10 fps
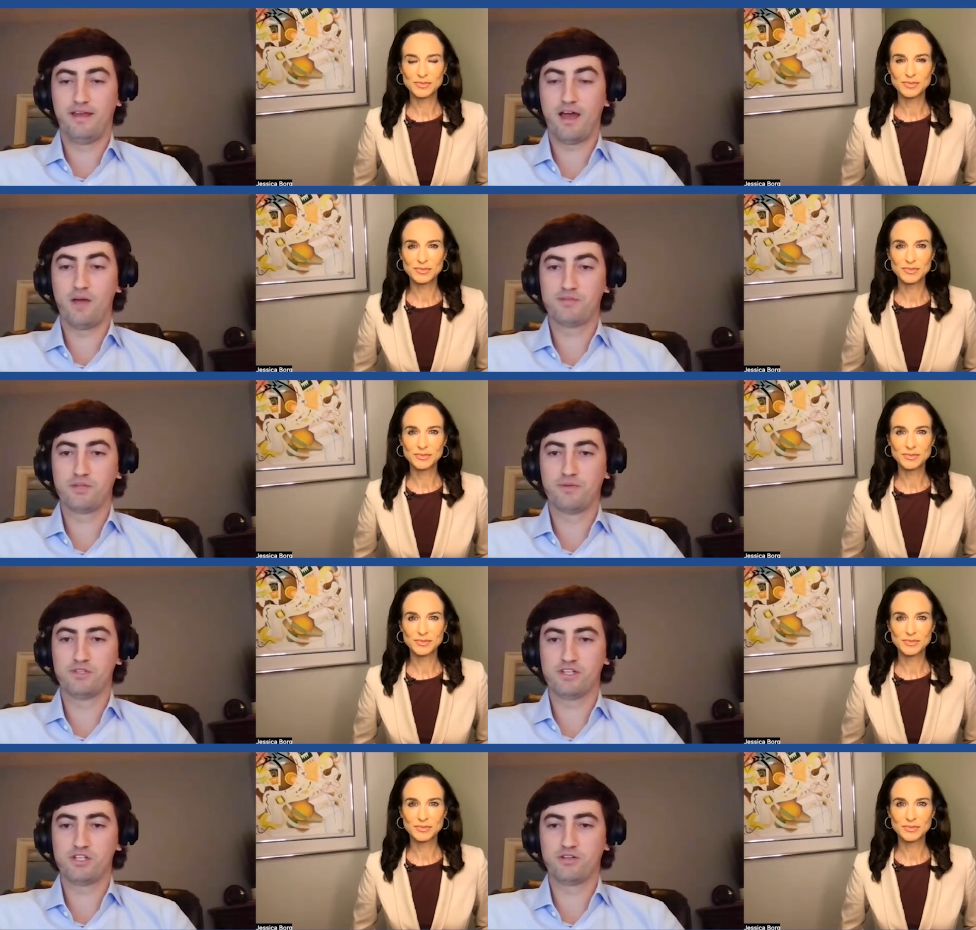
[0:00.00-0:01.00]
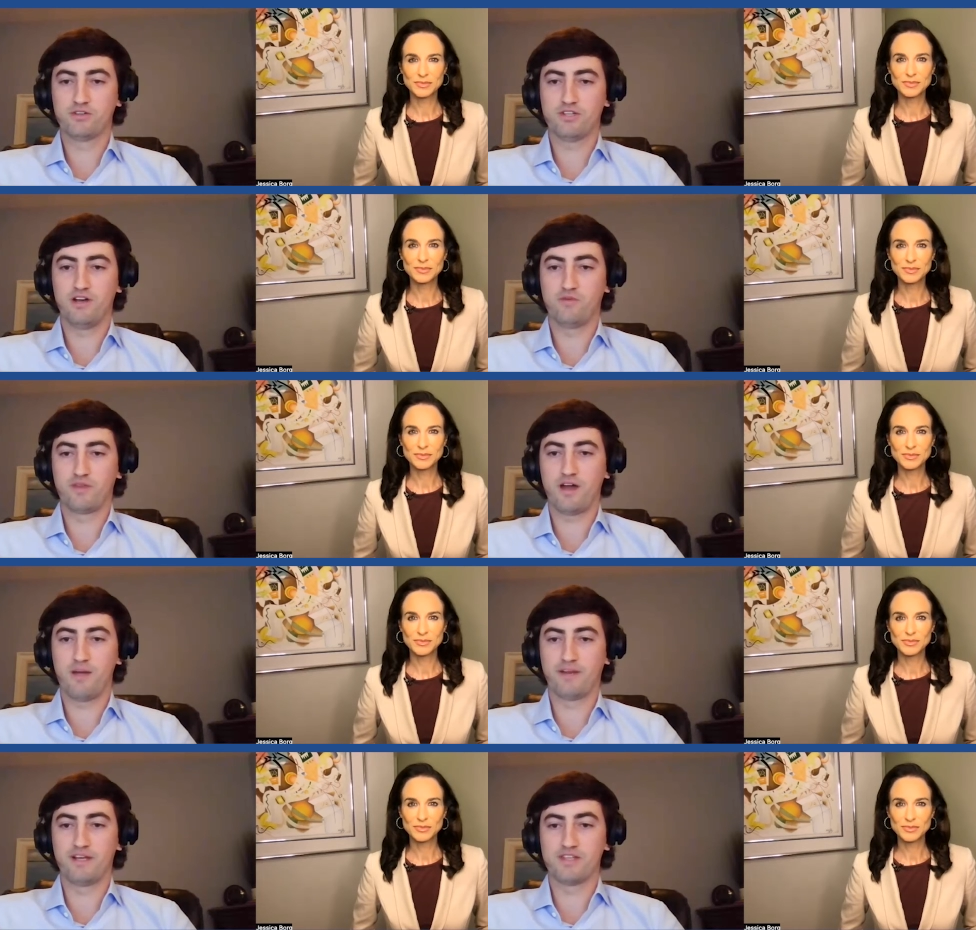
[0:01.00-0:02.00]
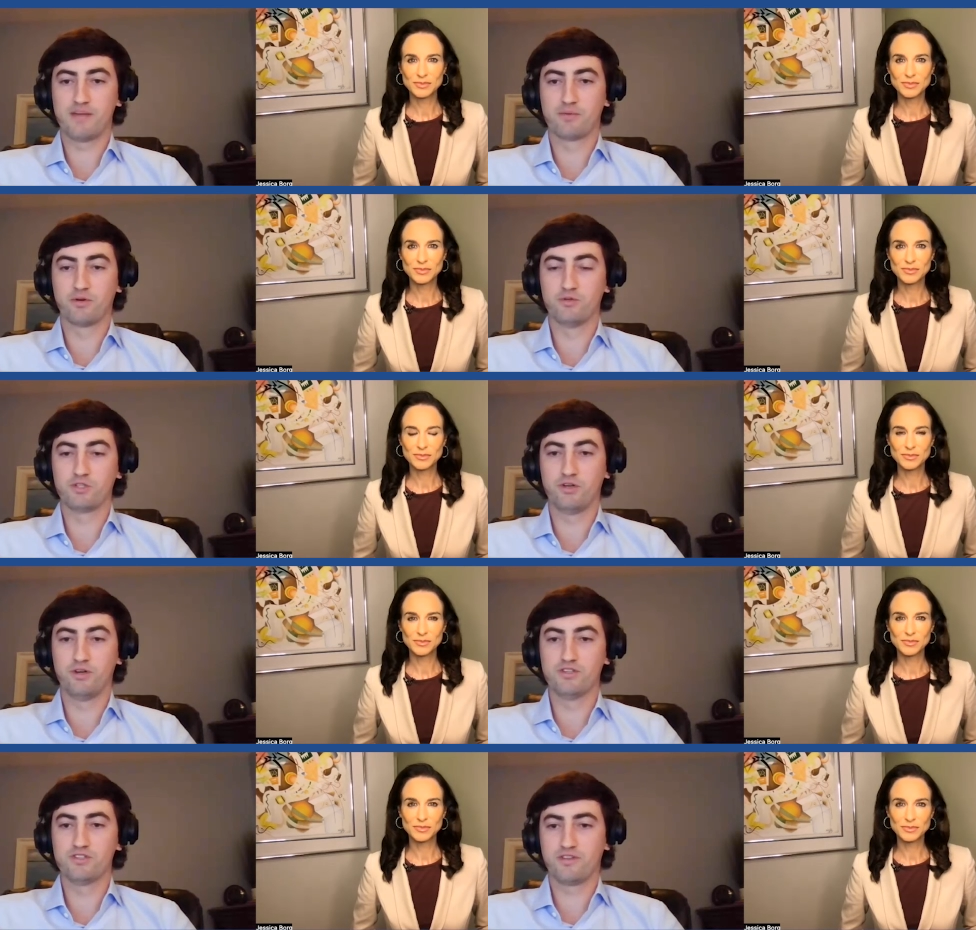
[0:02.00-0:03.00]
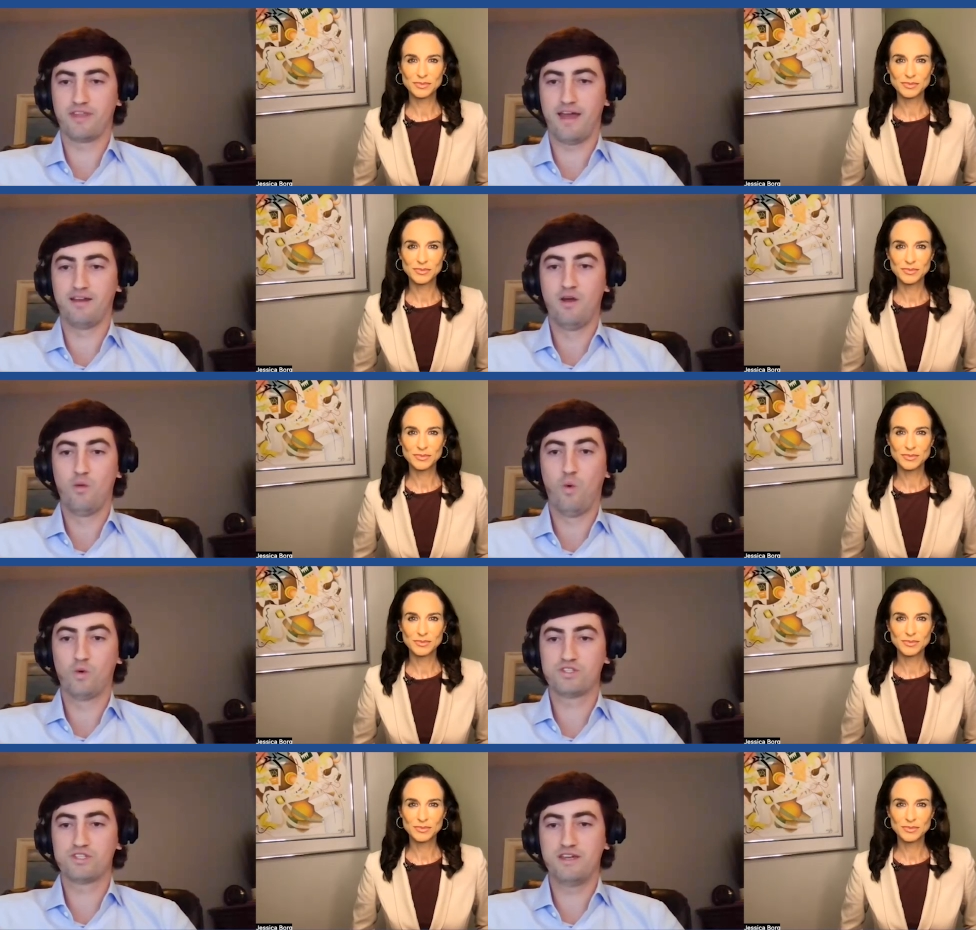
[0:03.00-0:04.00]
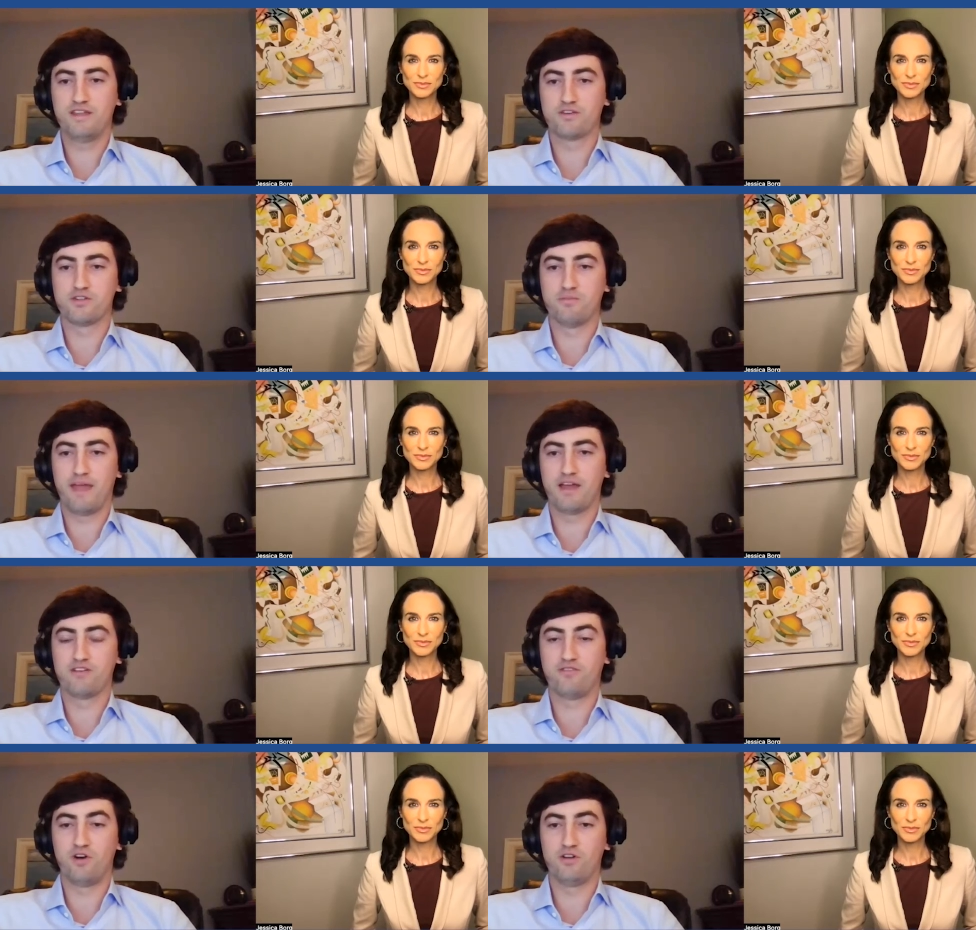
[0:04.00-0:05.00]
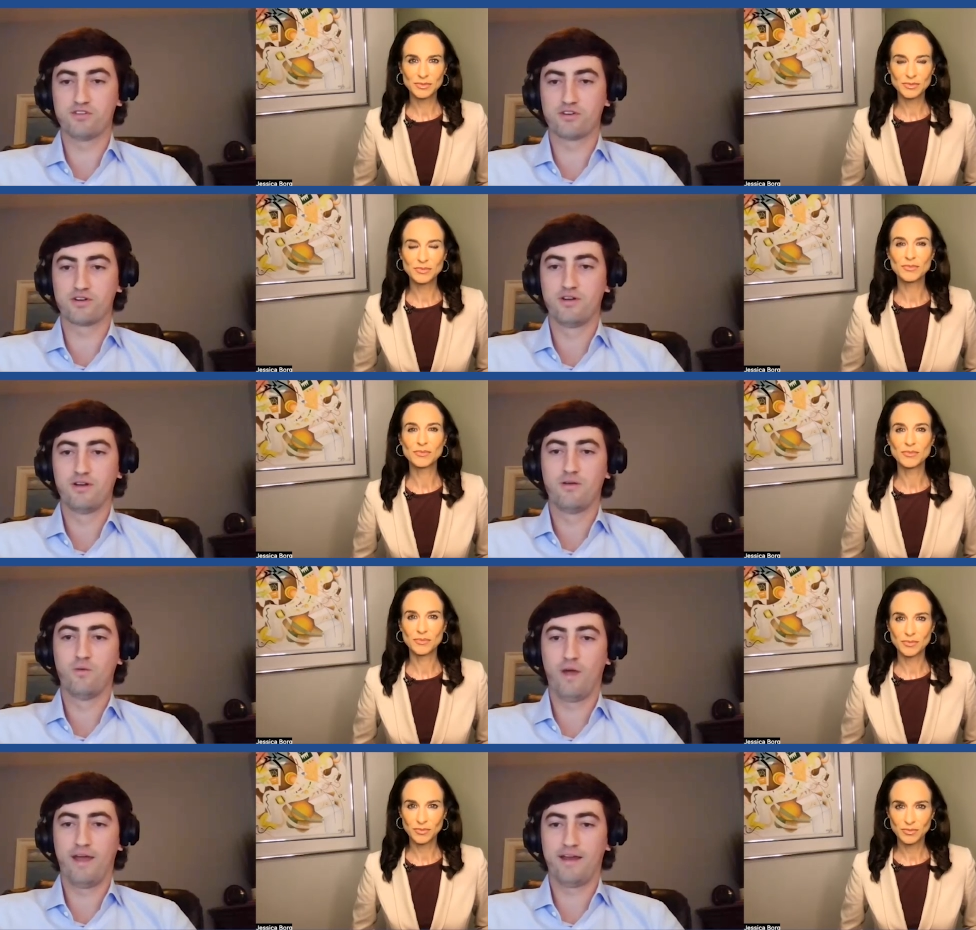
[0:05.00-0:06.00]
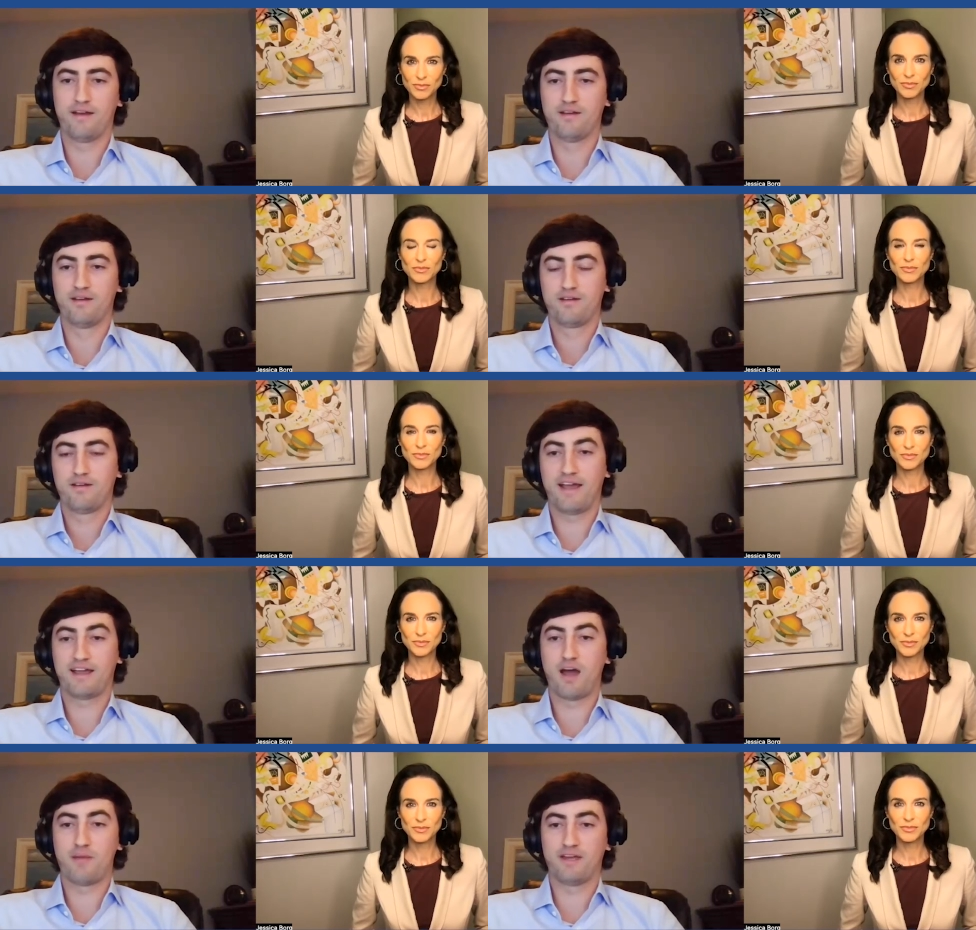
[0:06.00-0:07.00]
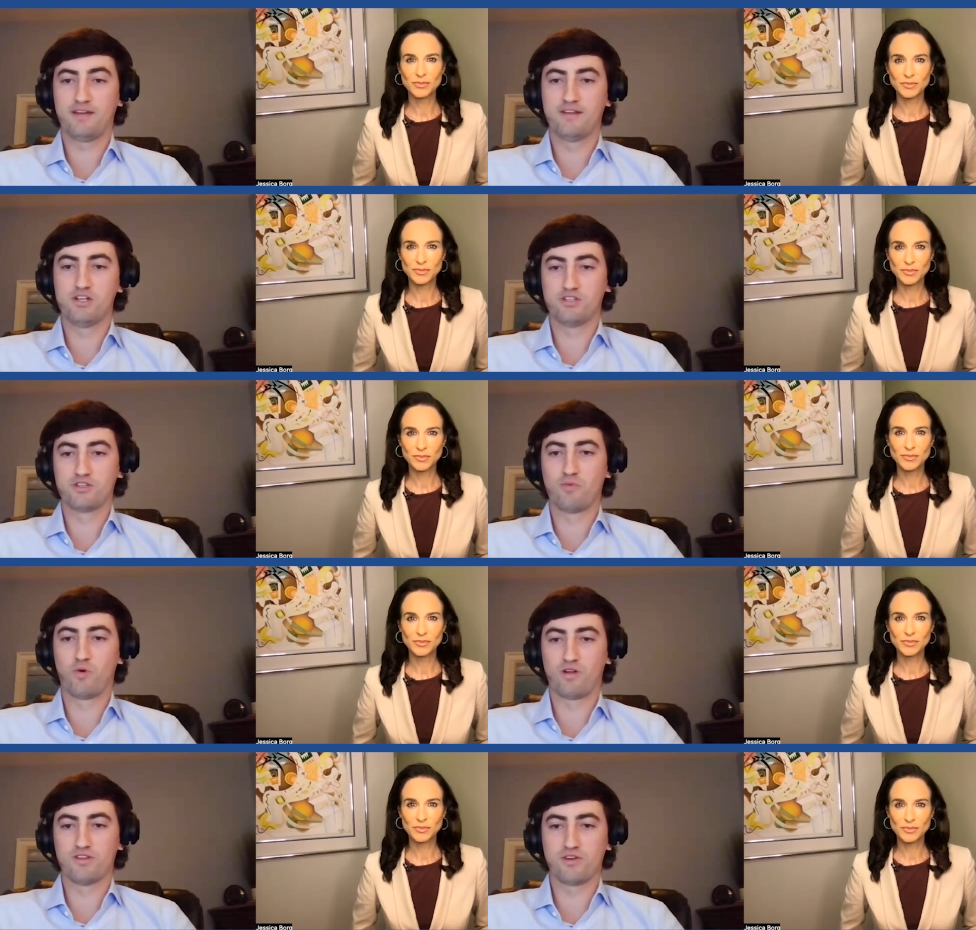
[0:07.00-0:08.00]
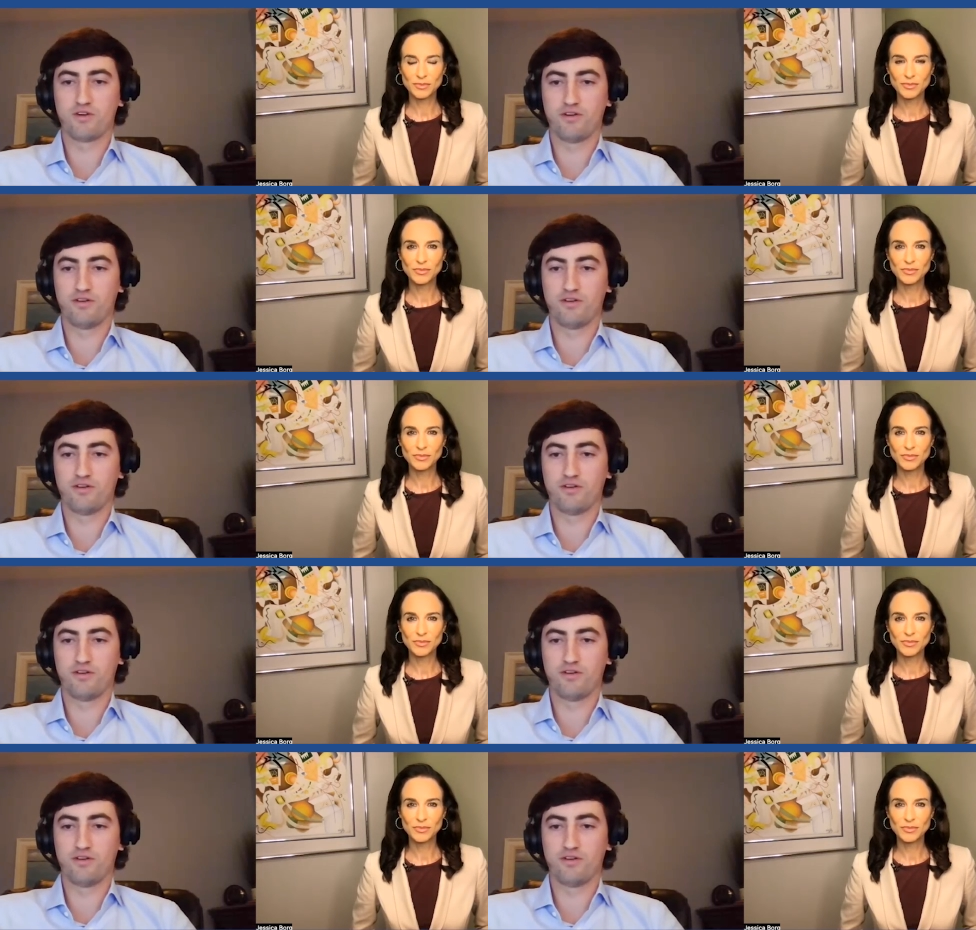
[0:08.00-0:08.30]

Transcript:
Speaker 1: it helps to position yourself with companies that produce goods that won't see their demand falter when economic conditions are more uncertain.